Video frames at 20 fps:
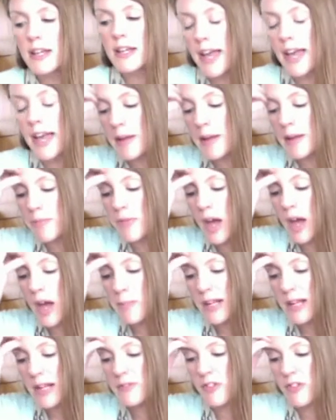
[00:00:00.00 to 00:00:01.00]
a game that I
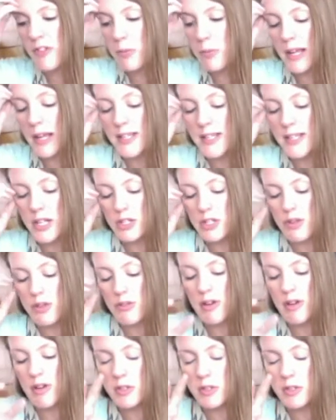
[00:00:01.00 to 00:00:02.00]
picked for the PlayStation
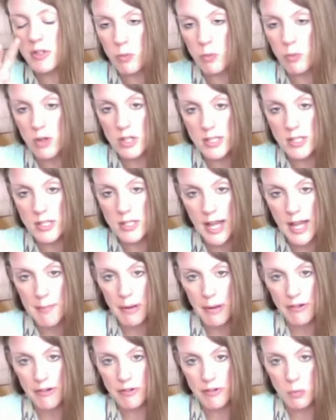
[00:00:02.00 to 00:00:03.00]
3, which I've wanted to get
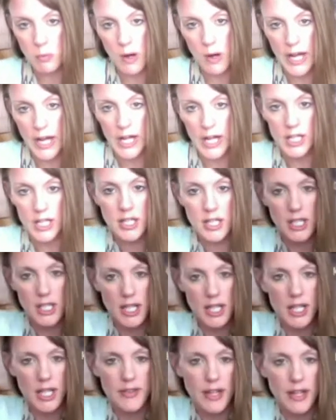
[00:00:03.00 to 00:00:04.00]
back for a while,
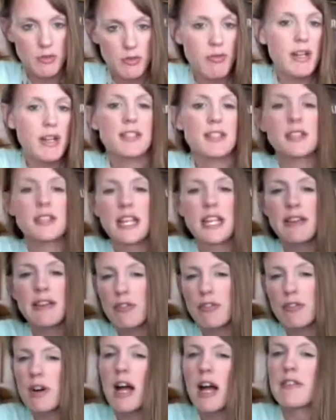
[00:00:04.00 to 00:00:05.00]
and that is Resident Evil
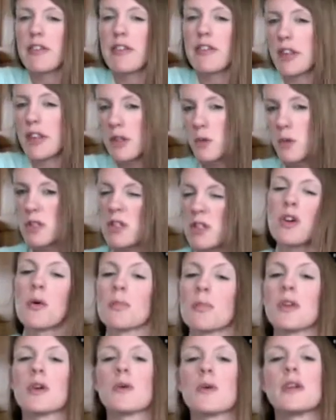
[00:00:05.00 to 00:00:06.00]
5. I think this was a
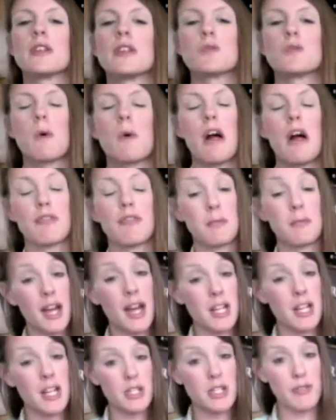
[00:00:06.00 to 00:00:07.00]
couple of quid as well from
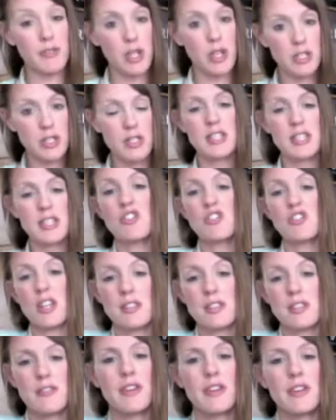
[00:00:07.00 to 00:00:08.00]
Cash Converters in
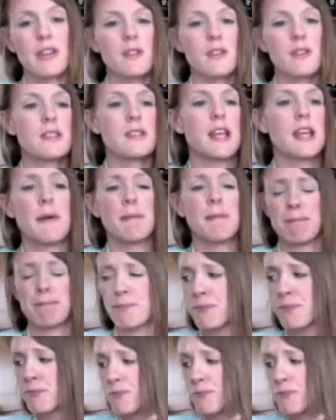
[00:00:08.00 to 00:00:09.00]
Chesterfield. So
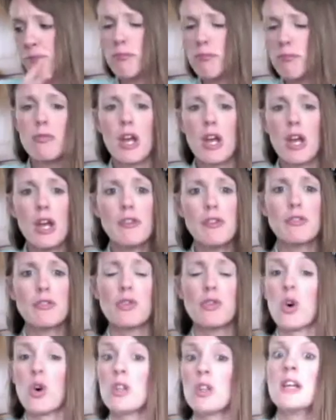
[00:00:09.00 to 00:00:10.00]

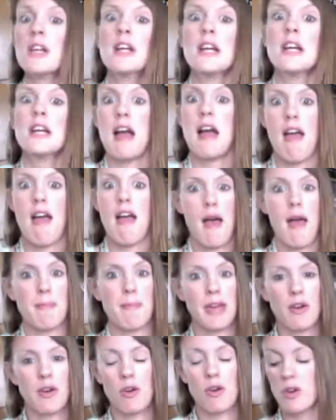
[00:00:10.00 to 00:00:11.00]
overall,
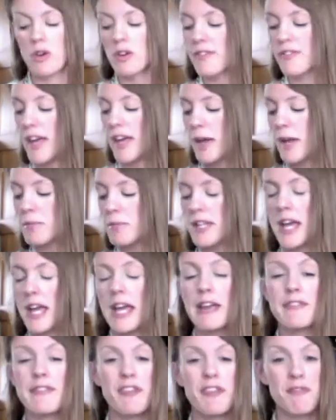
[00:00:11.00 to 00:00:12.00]
epic haul of games there.
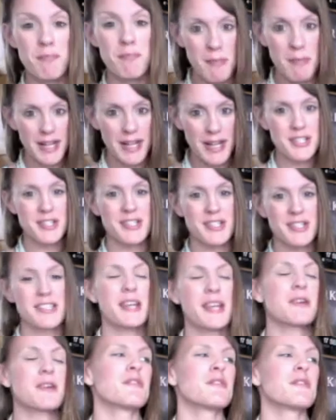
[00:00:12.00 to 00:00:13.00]
If you've managed to
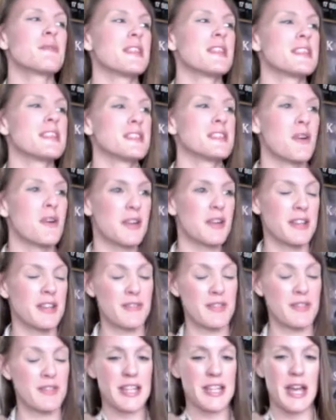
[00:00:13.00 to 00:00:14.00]
stick with me this long in the
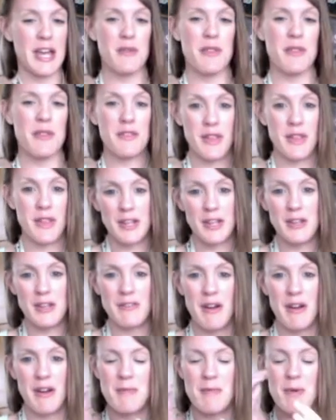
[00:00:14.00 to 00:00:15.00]
video, then thank you
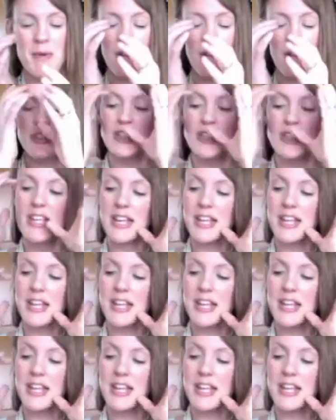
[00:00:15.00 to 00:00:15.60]
very much.